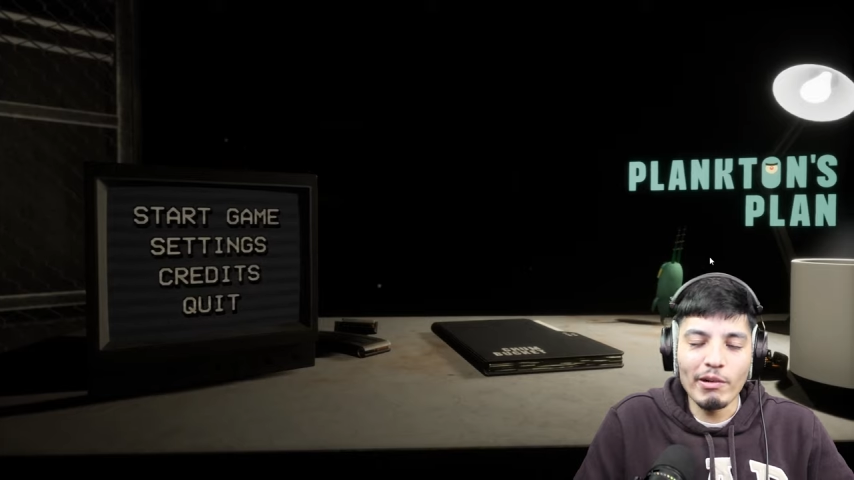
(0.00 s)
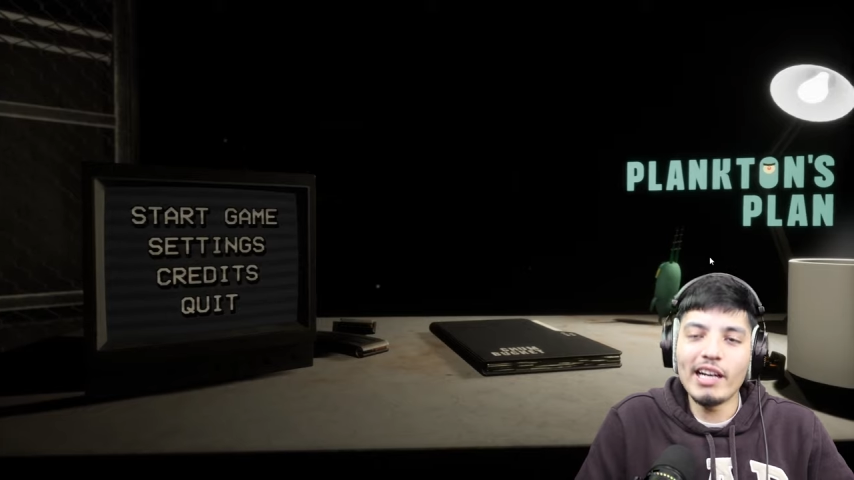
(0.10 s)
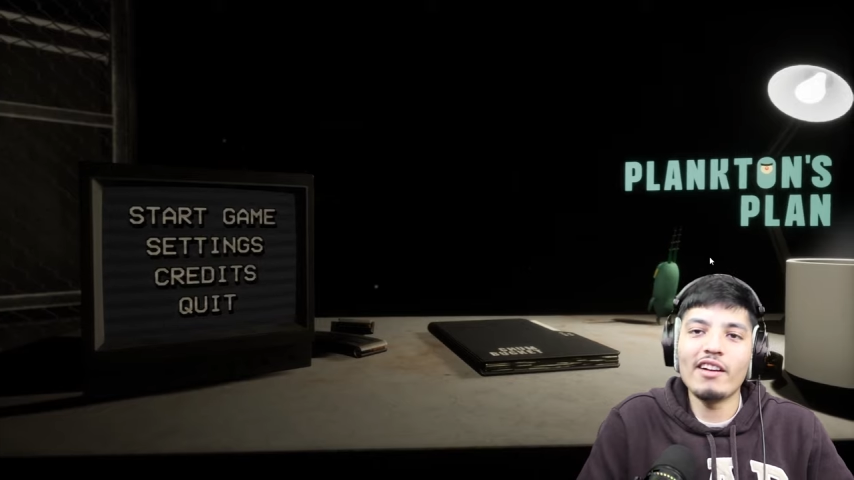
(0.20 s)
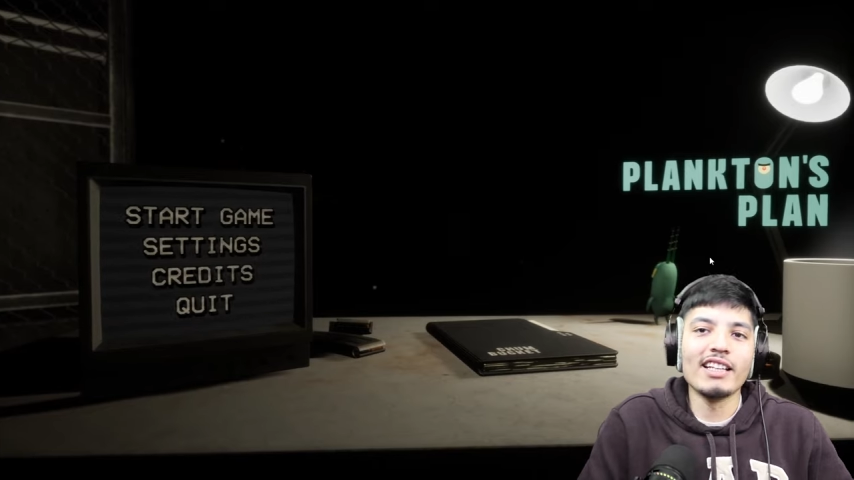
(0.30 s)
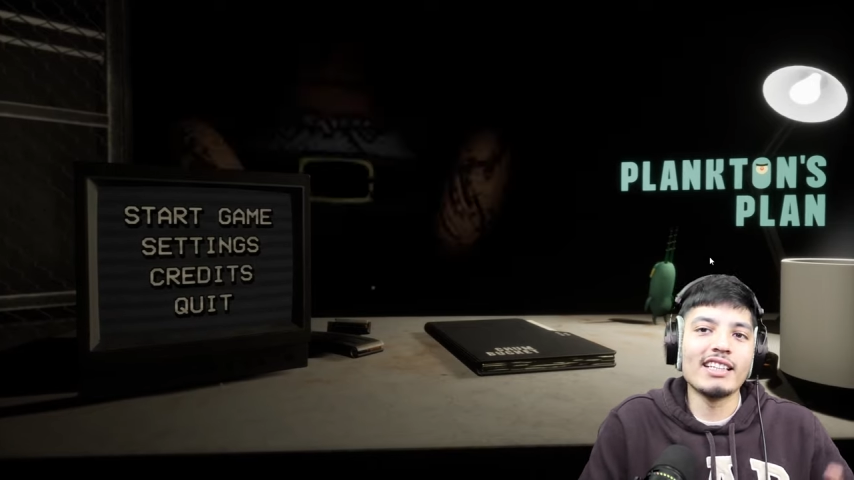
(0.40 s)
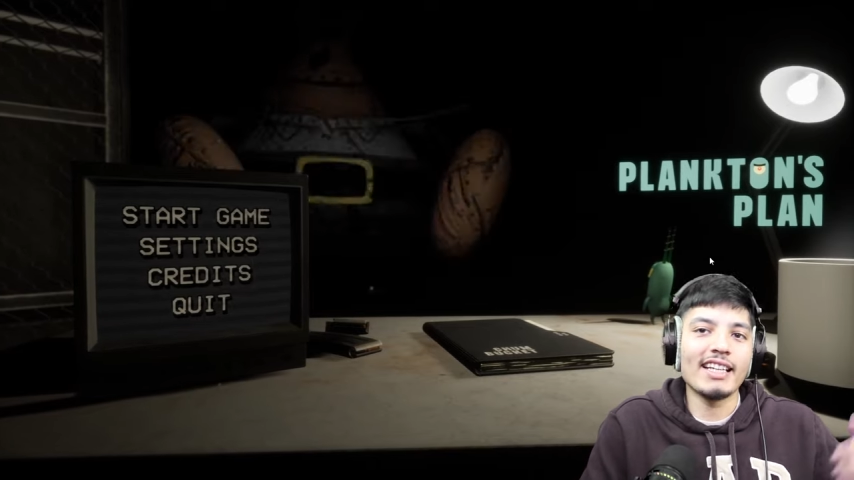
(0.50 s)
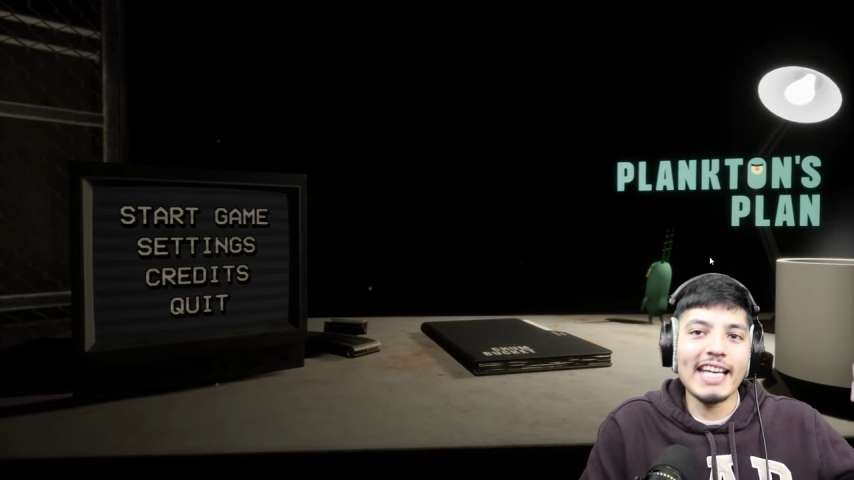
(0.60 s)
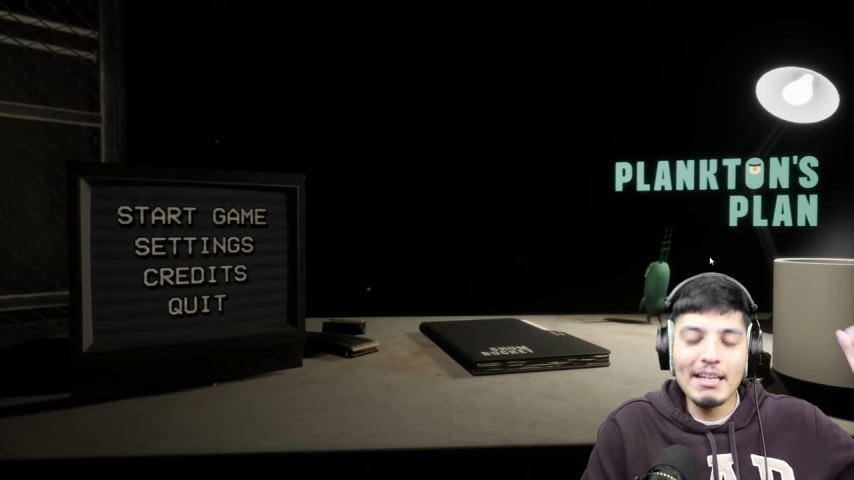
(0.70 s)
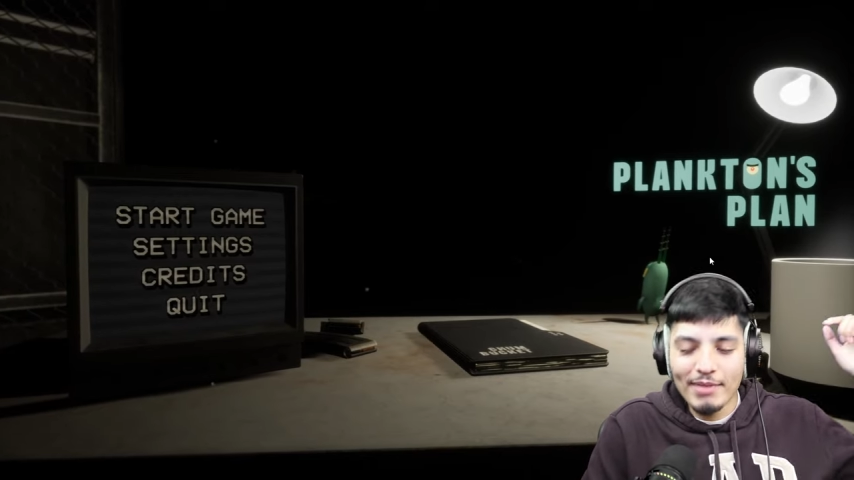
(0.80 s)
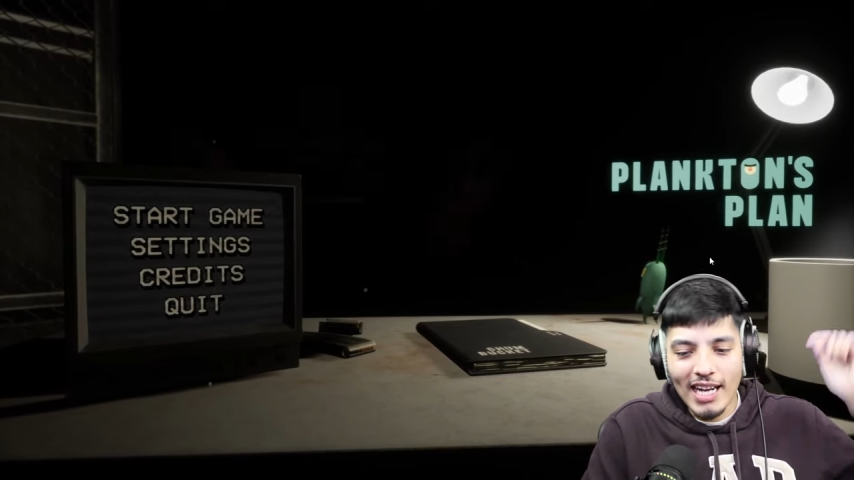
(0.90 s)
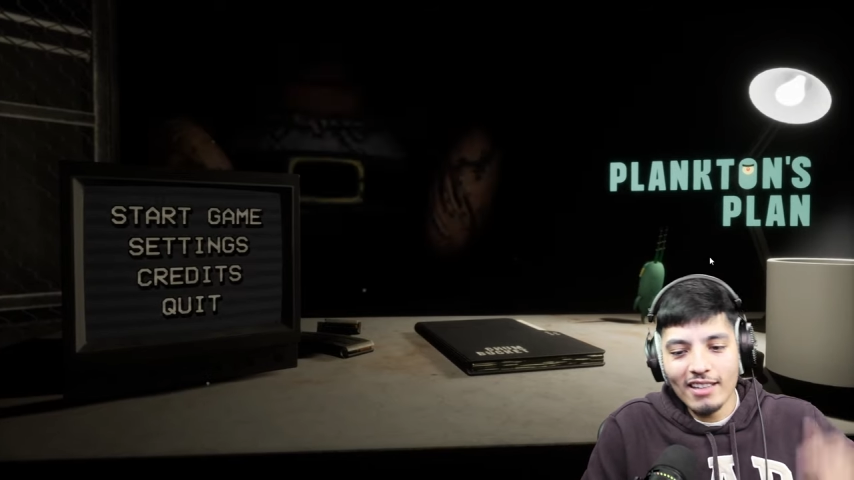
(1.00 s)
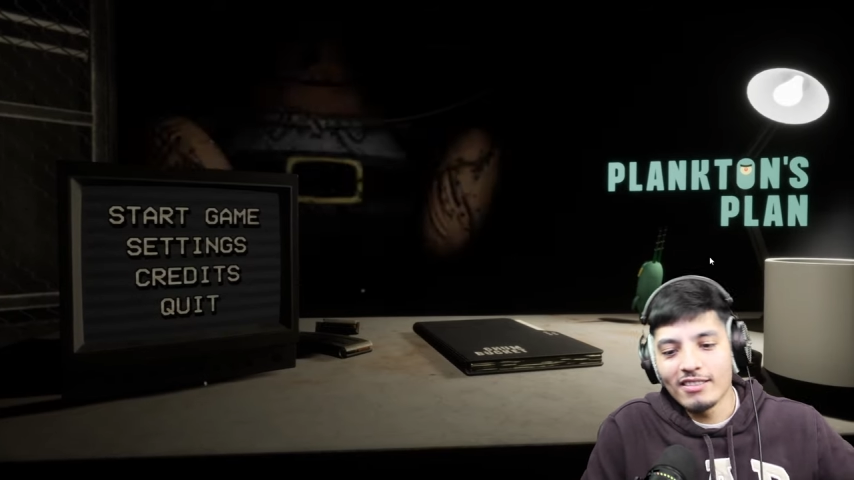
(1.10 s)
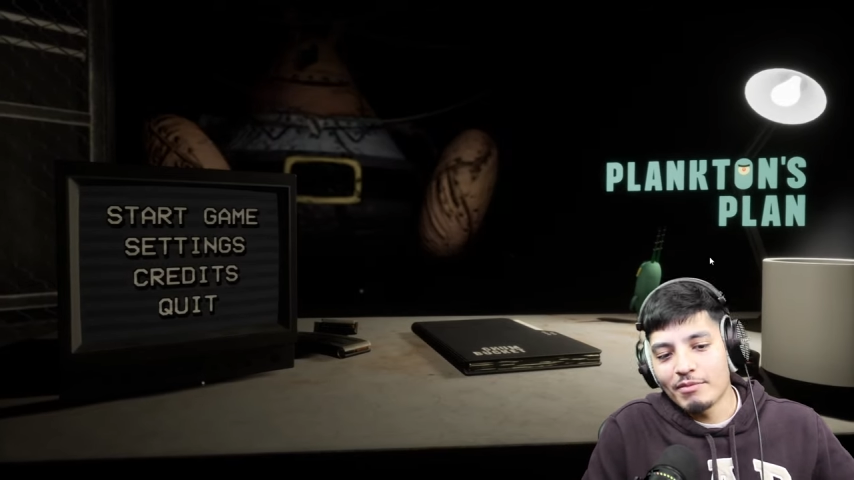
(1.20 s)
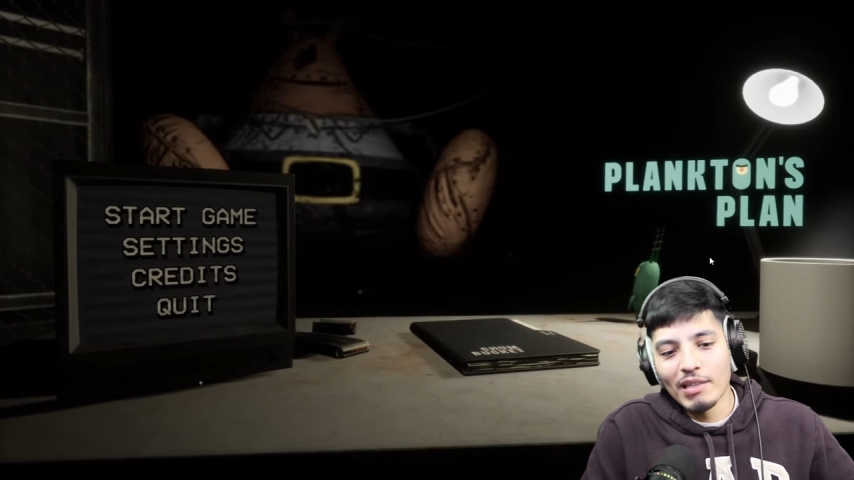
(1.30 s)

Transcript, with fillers: Well, I'll link the game down